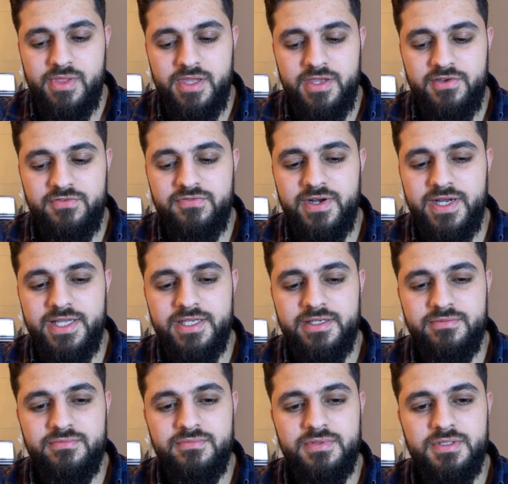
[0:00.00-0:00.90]
If I
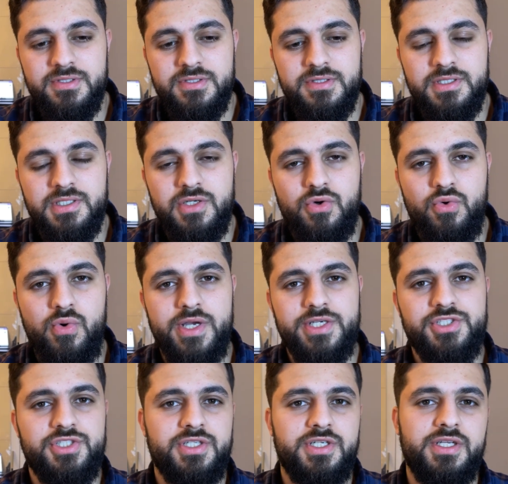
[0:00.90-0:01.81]
am
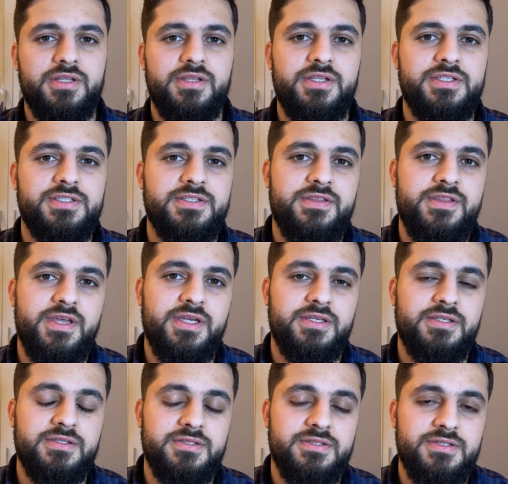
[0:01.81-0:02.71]
questioning these
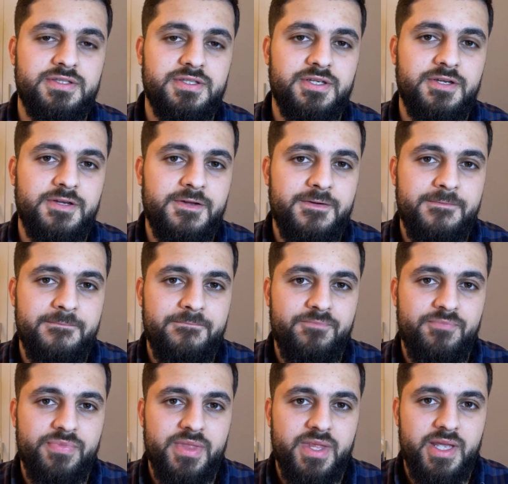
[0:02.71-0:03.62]
things,
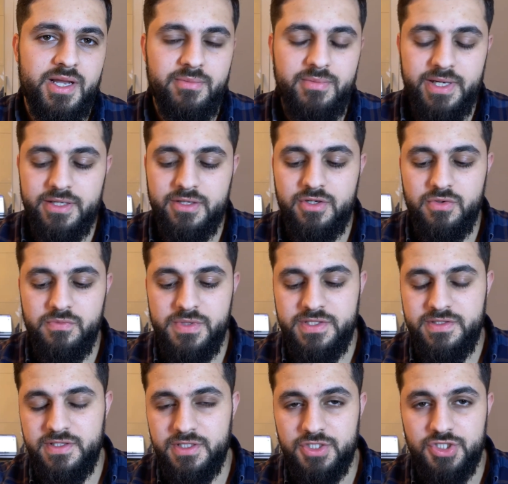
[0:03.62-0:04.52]
am I
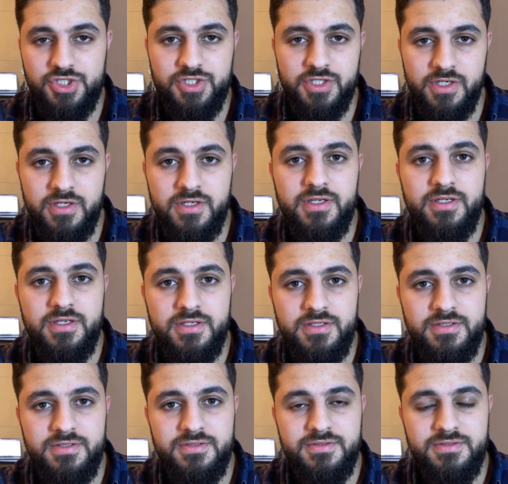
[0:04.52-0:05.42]
committing shirk,
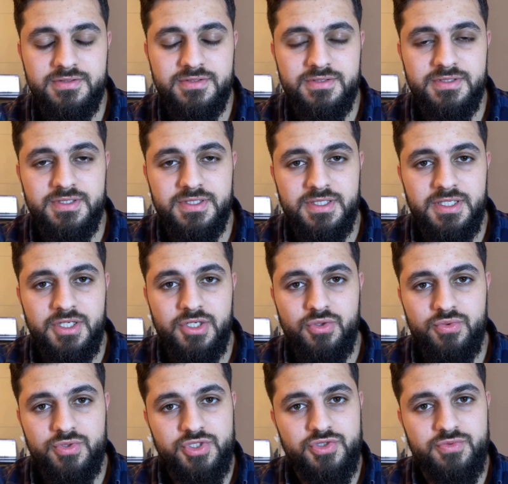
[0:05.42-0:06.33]

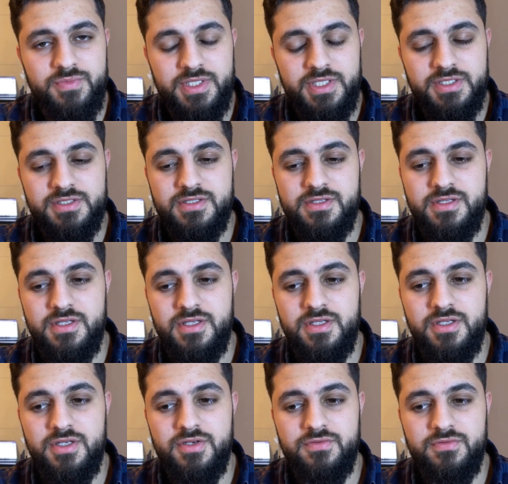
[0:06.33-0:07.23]
which means
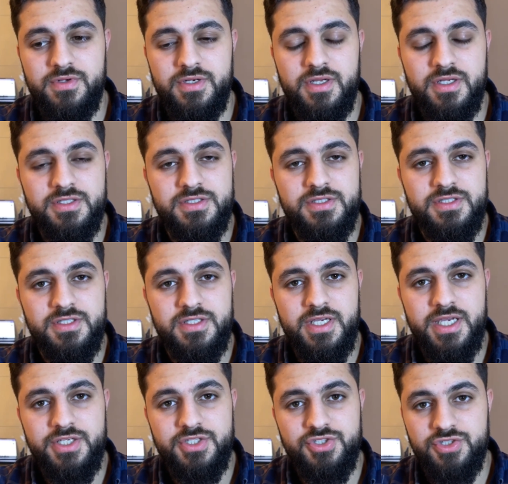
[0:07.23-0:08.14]
the
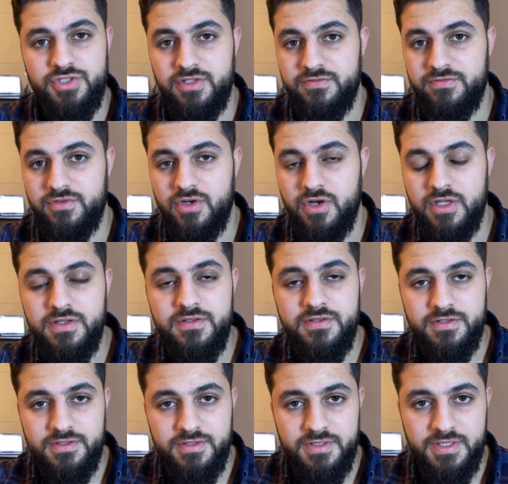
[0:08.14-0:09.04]
renunciation of God
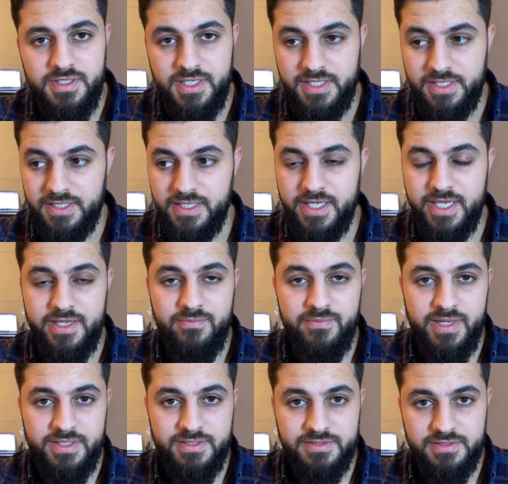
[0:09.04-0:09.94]
in
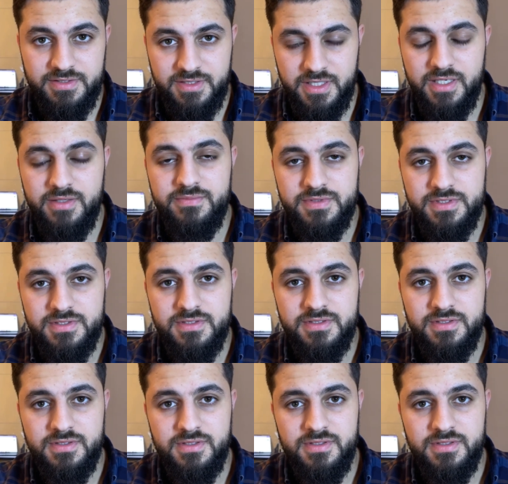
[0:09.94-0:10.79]
layman's terms?